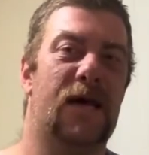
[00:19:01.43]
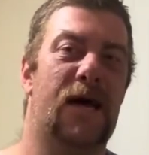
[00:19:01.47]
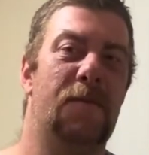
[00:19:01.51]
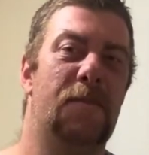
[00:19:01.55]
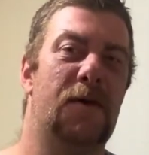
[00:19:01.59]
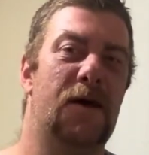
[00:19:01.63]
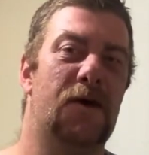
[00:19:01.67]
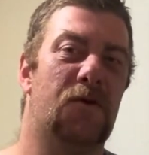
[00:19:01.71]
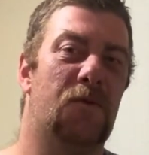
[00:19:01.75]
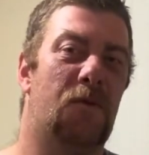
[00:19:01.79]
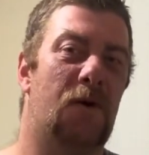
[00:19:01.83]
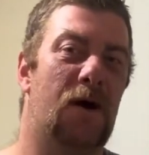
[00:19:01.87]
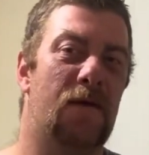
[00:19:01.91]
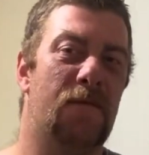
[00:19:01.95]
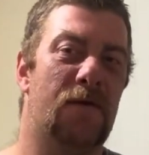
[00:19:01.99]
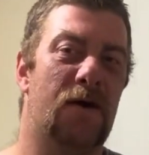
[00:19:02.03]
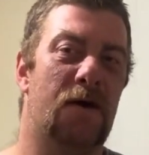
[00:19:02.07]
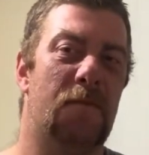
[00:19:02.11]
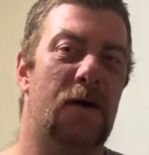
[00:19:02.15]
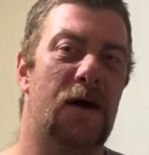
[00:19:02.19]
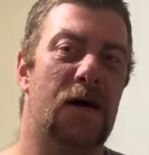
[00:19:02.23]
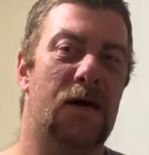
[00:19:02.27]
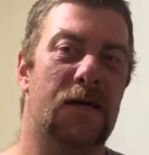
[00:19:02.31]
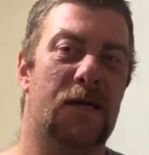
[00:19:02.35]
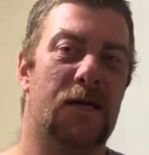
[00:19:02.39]
about 1,200
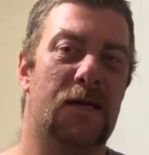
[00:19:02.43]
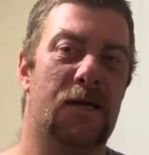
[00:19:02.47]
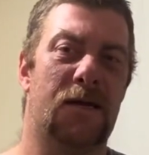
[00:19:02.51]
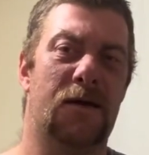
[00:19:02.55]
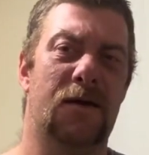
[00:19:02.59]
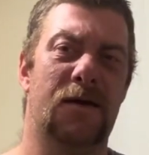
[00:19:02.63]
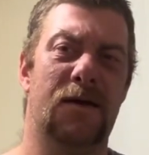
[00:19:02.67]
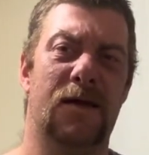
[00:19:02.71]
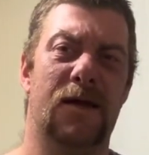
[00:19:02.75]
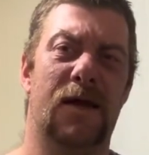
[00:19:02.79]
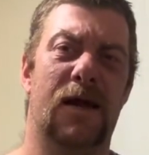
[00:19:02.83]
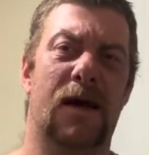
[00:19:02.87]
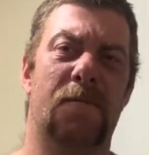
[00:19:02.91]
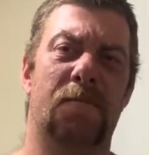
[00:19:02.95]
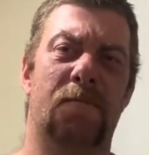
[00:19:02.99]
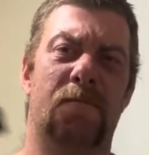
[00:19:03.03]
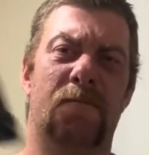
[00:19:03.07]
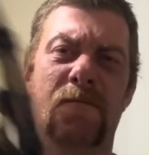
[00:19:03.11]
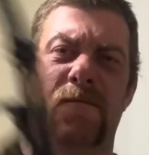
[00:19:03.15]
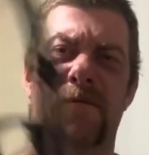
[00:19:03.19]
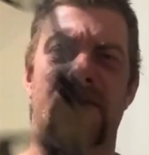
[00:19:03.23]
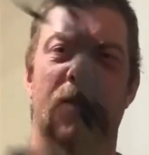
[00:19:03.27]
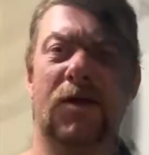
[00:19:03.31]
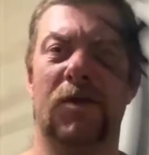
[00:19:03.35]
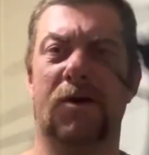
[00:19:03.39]
bucks set up
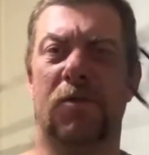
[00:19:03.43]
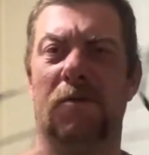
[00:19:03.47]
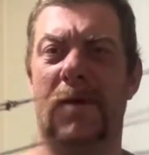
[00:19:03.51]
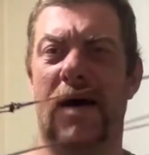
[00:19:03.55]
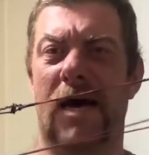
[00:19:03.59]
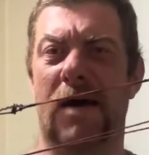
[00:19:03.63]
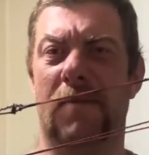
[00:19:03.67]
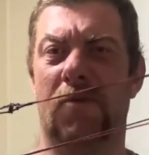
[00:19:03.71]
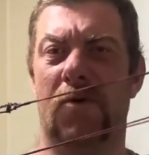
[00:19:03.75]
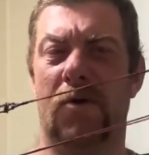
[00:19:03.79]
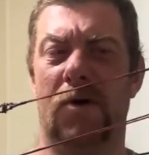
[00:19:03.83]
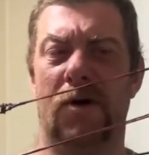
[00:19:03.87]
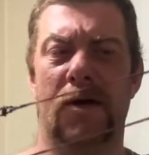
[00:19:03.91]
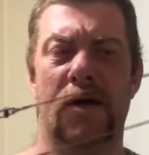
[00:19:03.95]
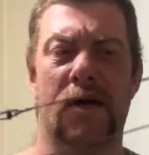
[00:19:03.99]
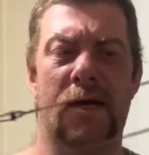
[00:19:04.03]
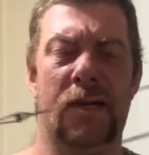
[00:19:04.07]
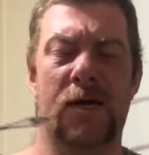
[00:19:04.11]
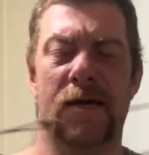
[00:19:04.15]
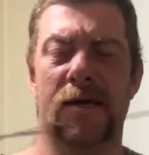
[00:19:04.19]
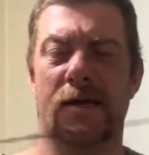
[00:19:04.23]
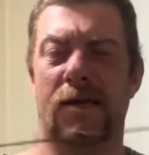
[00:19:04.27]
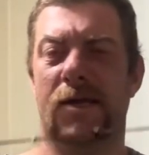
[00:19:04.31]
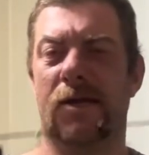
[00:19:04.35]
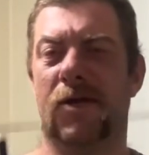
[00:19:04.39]
for this little bad boy.
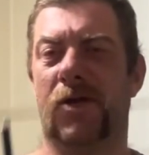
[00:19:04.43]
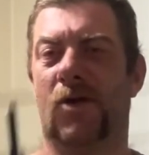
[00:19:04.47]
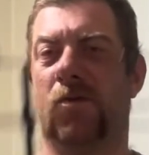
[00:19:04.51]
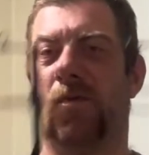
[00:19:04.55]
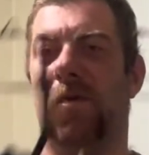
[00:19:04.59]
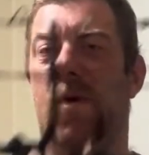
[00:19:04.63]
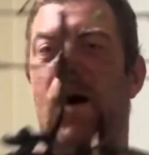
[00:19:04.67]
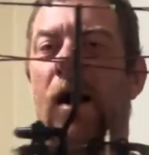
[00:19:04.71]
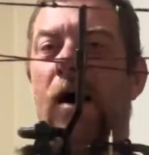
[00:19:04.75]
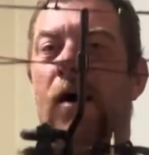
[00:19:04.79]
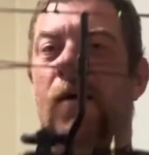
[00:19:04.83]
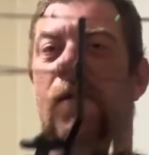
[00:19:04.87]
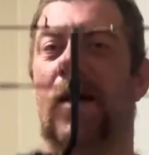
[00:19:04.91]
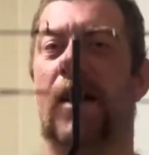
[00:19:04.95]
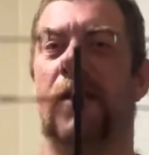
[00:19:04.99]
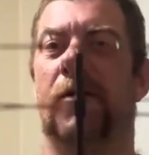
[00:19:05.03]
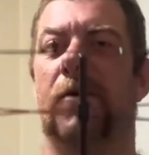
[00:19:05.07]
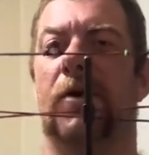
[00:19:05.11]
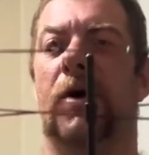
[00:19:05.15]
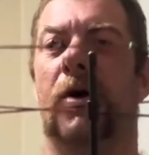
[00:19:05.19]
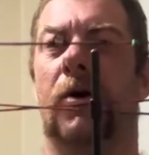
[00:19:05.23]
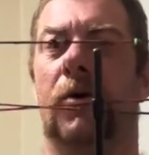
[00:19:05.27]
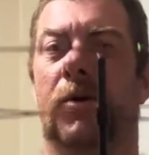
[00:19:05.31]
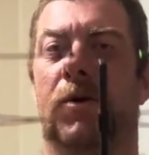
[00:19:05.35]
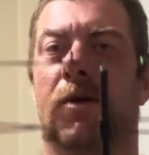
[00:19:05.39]
This is
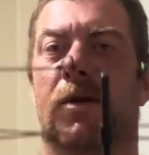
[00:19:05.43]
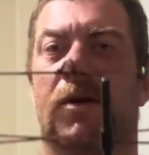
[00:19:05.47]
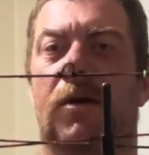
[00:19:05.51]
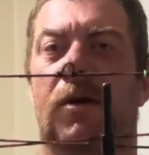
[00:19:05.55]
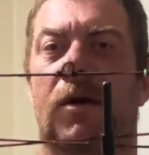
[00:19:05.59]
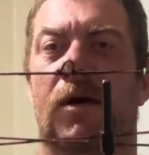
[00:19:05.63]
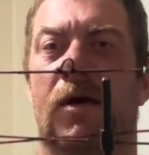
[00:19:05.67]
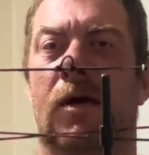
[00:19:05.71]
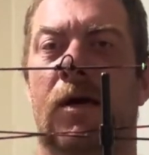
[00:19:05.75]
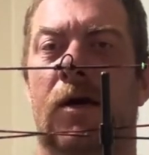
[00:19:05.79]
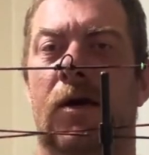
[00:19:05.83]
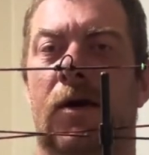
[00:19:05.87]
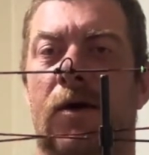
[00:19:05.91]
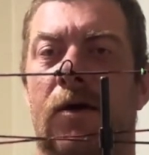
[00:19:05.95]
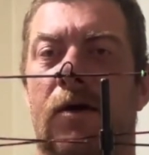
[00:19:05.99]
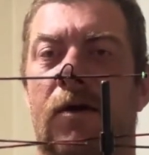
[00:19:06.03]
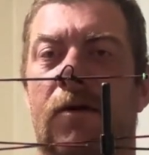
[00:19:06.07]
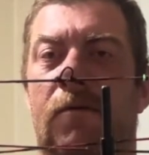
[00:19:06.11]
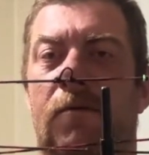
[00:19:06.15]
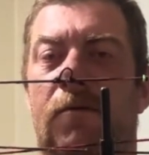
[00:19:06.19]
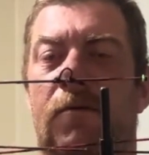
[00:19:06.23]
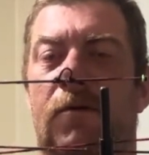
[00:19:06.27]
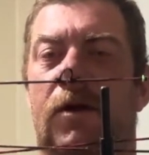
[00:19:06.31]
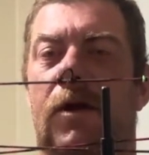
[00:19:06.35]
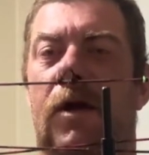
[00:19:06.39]
$1,200.
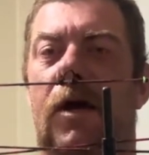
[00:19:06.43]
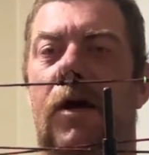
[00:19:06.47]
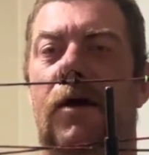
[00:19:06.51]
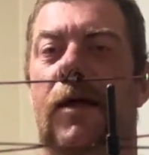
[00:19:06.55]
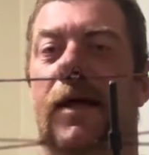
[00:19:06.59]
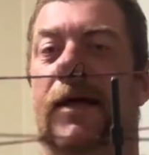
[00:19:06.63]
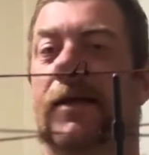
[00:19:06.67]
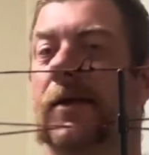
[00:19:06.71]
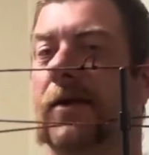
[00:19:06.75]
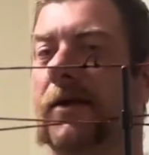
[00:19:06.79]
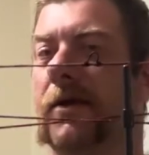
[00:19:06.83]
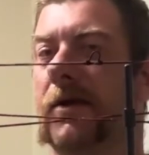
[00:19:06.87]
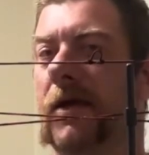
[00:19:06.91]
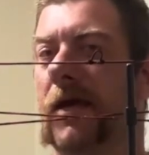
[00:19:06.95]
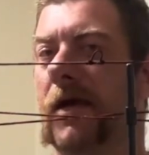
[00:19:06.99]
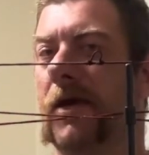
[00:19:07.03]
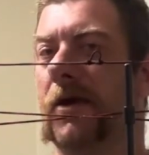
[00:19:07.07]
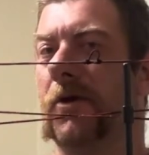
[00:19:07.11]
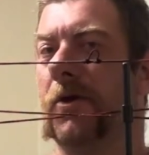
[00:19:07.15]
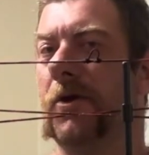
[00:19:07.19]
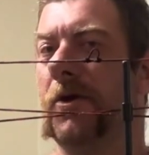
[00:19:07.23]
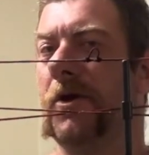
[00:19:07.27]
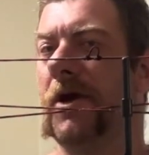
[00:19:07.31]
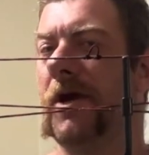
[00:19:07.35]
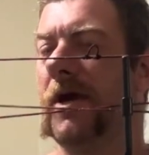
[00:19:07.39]
You know, that's
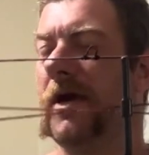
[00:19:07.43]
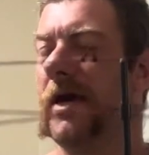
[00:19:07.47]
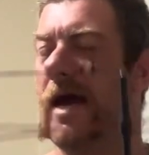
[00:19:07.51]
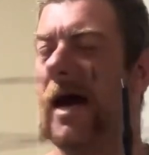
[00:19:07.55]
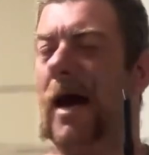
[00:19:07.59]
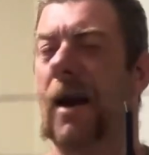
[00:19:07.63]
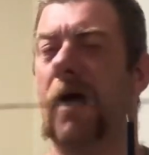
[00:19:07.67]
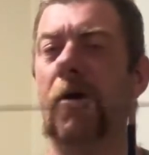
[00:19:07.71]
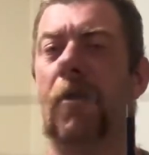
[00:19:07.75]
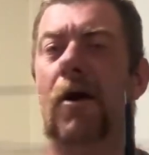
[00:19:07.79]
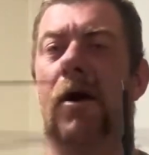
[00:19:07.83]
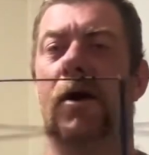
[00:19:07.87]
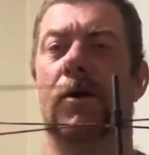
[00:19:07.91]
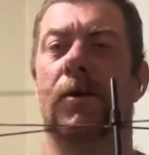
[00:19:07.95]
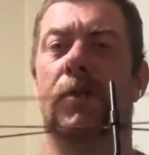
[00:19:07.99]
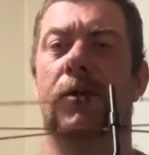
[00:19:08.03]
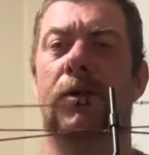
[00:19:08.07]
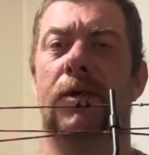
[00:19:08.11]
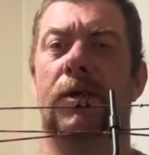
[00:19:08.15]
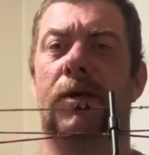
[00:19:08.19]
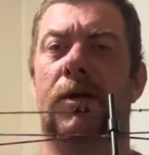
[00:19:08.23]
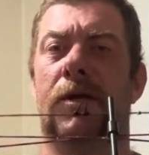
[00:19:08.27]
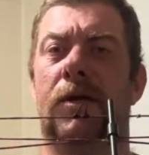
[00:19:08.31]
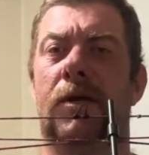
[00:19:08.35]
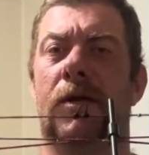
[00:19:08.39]
including
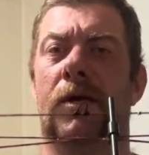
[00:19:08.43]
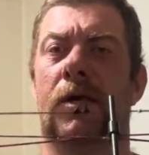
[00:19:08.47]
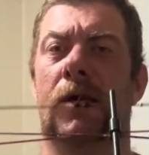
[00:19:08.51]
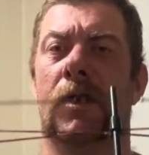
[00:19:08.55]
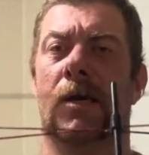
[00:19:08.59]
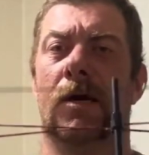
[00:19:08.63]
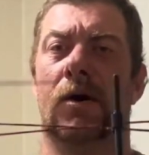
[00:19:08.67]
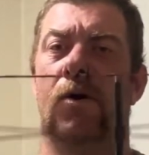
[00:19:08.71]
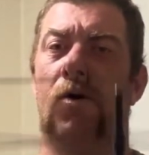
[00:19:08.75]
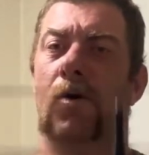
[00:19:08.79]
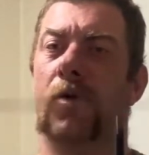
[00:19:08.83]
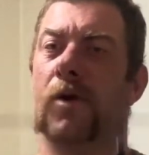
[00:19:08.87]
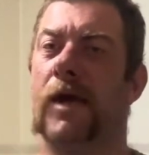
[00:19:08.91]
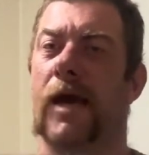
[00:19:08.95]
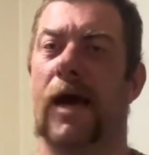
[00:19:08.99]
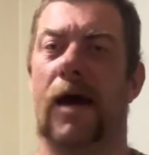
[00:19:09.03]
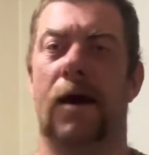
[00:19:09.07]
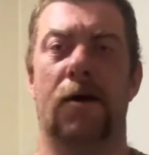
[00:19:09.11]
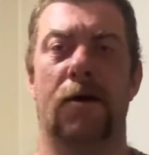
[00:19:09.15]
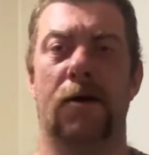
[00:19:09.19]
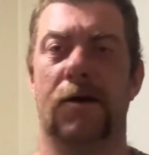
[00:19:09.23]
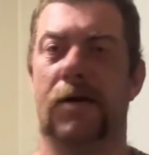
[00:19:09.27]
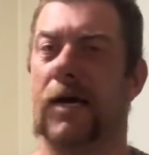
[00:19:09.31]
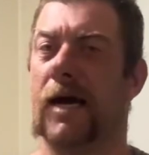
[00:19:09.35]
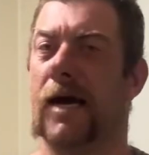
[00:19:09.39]
arrows, all your
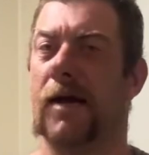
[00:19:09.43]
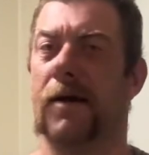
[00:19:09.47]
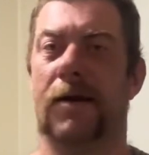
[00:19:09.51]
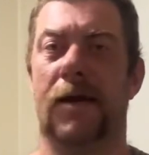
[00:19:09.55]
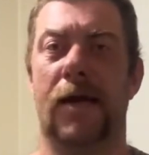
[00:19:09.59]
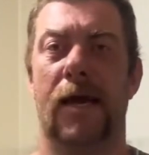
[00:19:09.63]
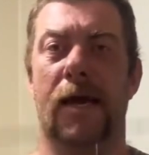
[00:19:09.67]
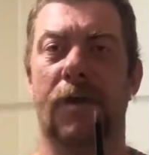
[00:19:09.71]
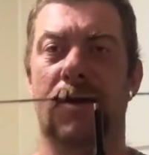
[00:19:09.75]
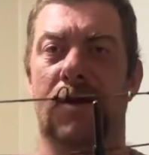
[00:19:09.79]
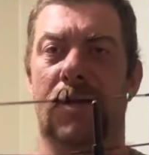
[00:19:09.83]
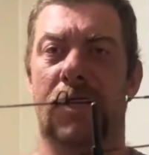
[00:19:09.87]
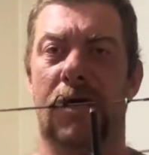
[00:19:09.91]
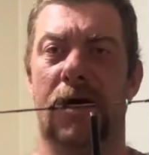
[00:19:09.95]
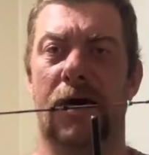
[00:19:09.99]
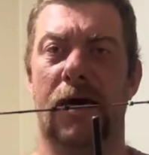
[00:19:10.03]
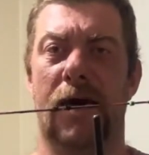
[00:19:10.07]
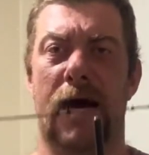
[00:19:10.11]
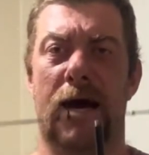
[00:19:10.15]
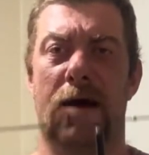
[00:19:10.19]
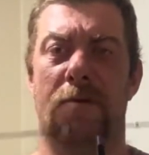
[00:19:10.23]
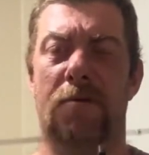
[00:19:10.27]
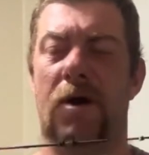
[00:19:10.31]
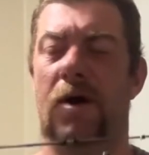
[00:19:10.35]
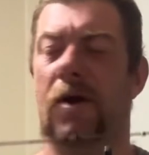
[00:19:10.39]
arrows cut down to your
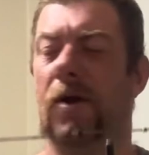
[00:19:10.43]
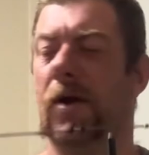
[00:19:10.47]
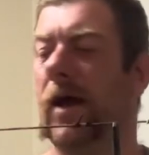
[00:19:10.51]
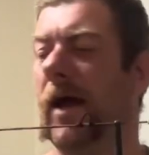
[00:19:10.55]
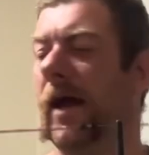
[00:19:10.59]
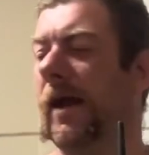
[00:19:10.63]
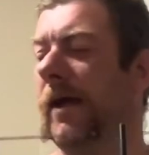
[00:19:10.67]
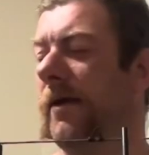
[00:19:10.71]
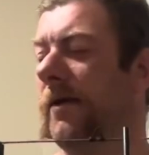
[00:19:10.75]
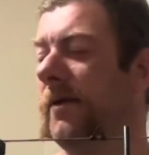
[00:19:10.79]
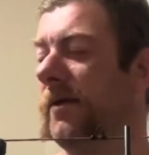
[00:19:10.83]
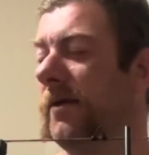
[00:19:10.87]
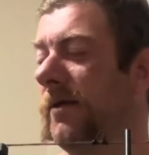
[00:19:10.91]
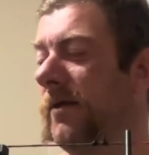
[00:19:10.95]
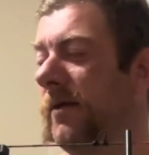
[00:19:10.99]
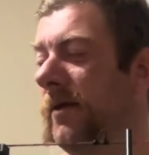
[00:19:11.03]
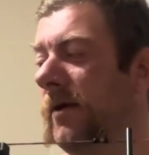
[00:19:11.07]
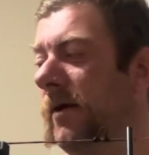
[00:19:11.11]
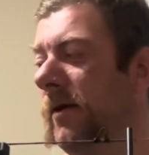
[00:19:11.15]
arrow length.